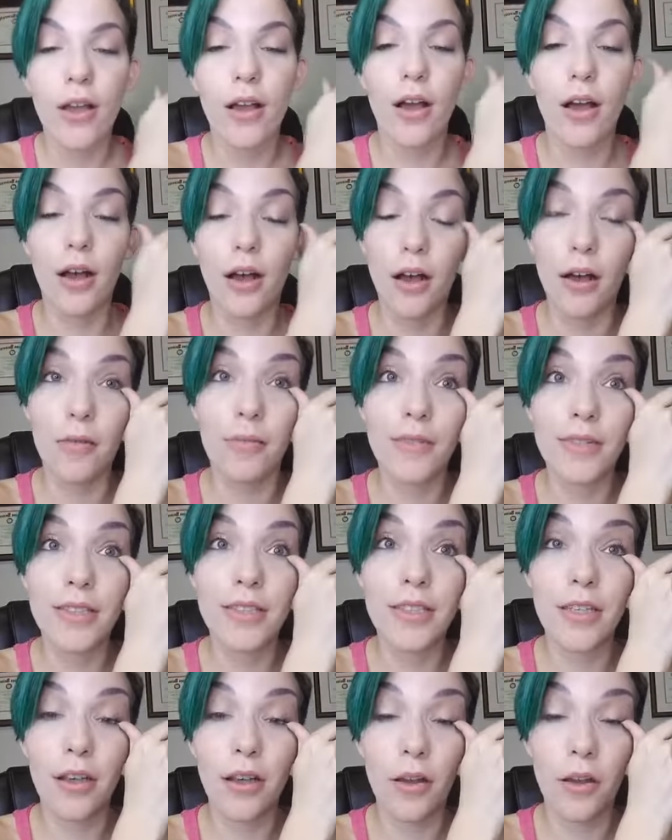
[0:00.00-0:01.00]

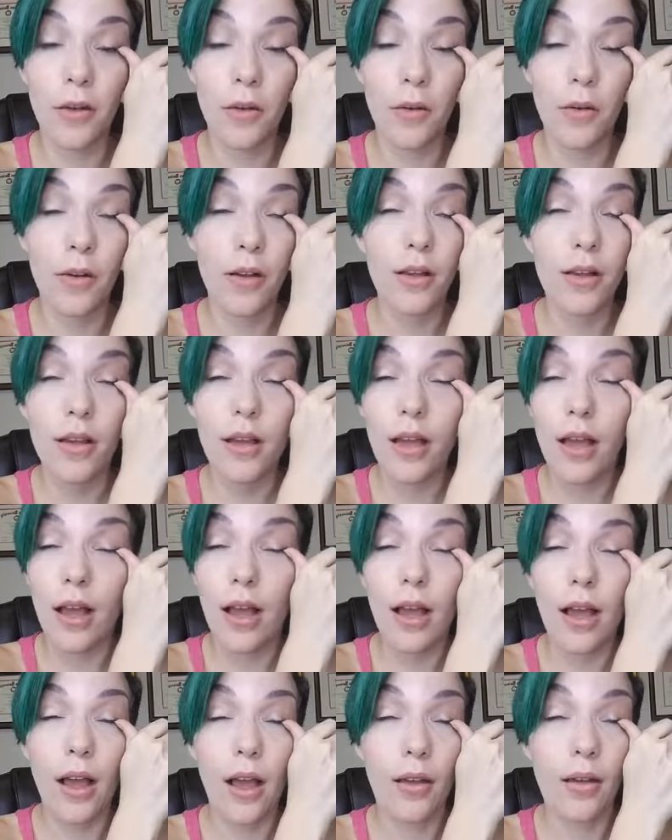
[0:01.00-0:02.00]
So
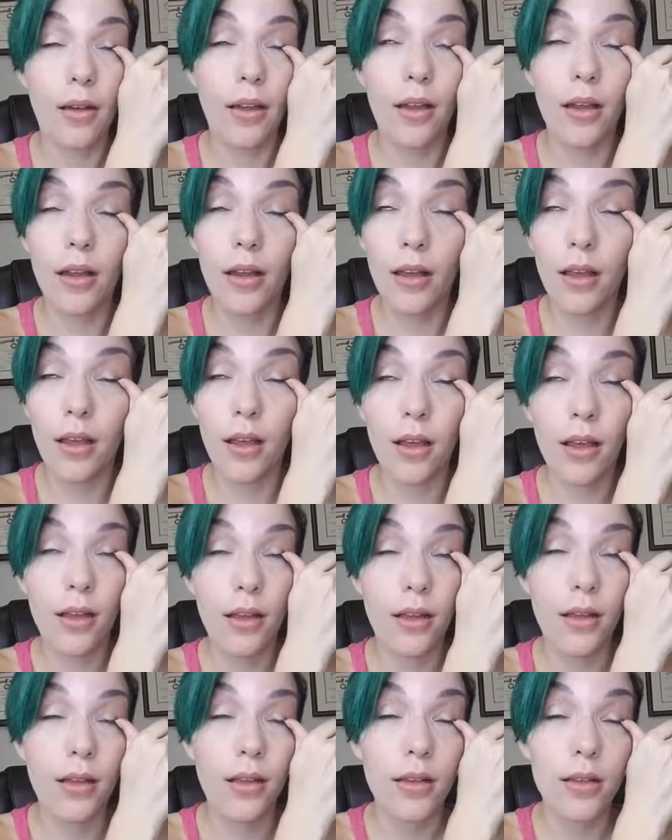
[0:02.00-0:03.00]
I'm
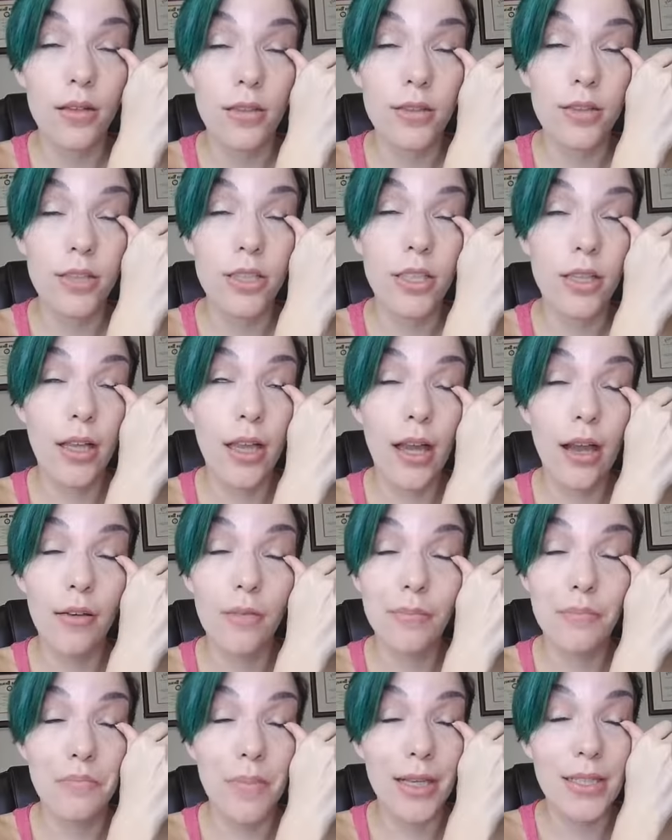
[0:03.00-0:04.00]
gonna chill
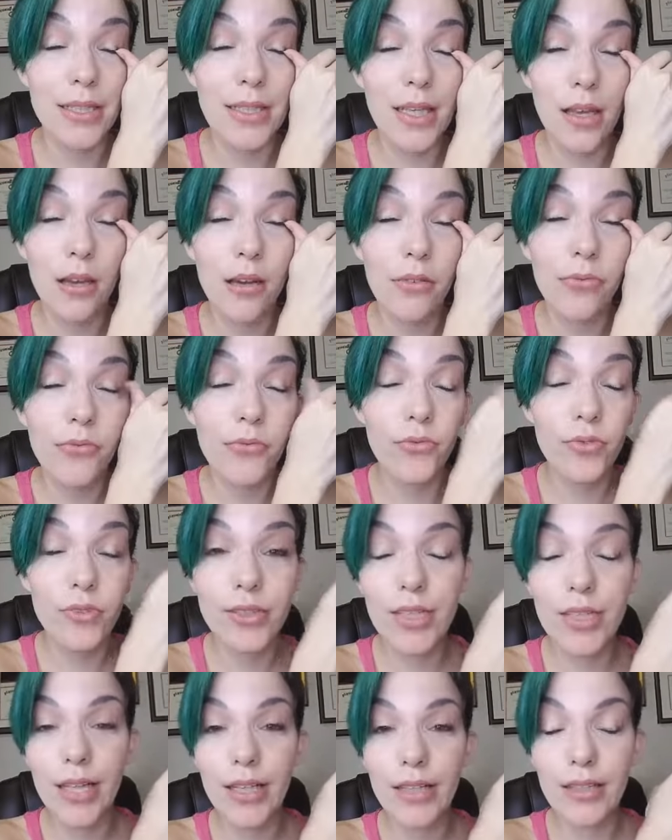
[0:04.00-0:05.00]
out myself,
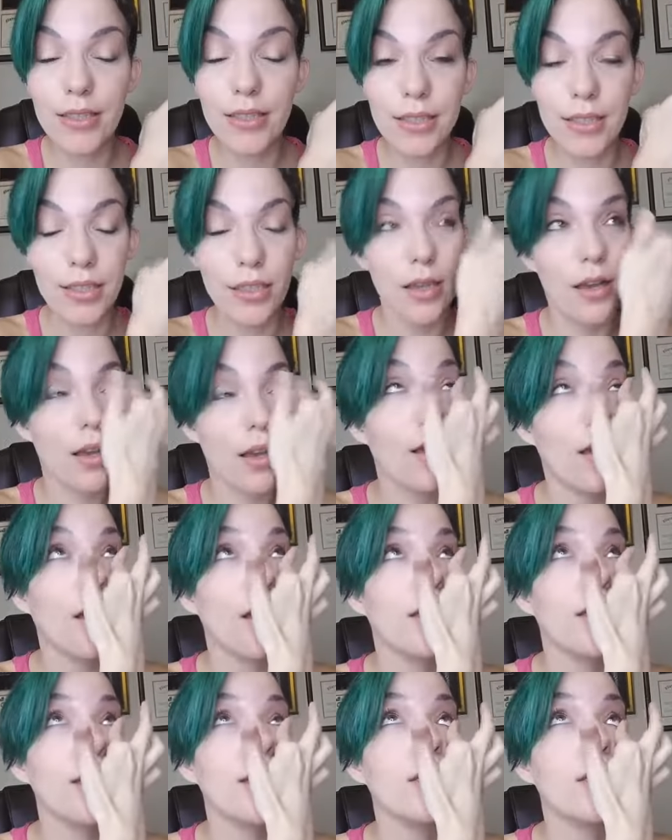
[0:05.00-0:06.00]
take this
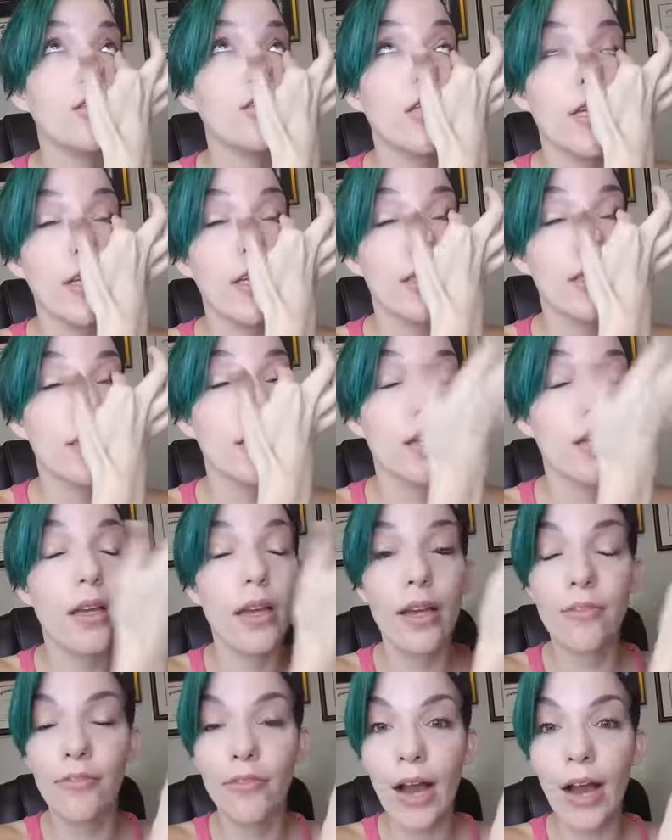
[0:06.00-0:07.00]
I Ching's
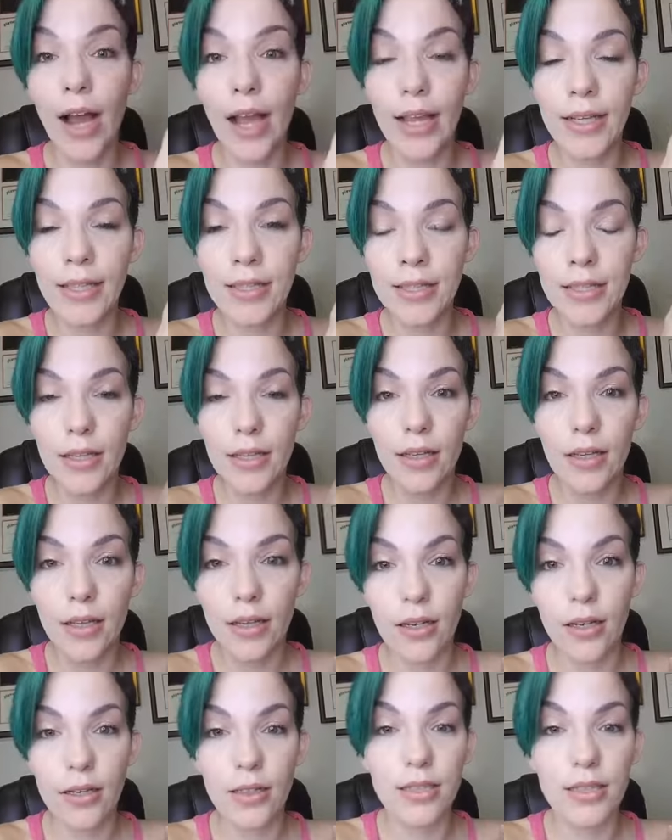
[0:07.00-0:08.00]
advice,
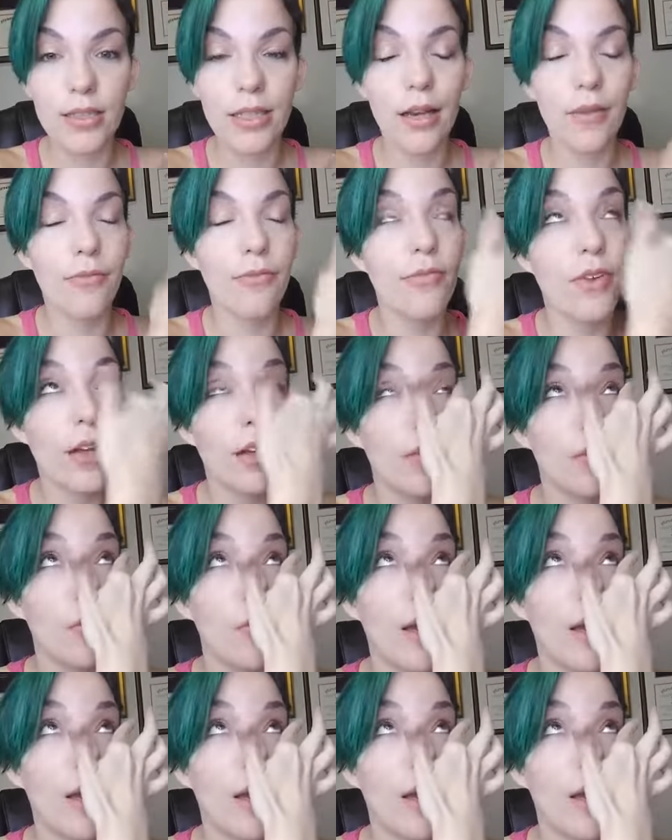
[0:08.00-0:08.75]
and I'm gonna stop fucking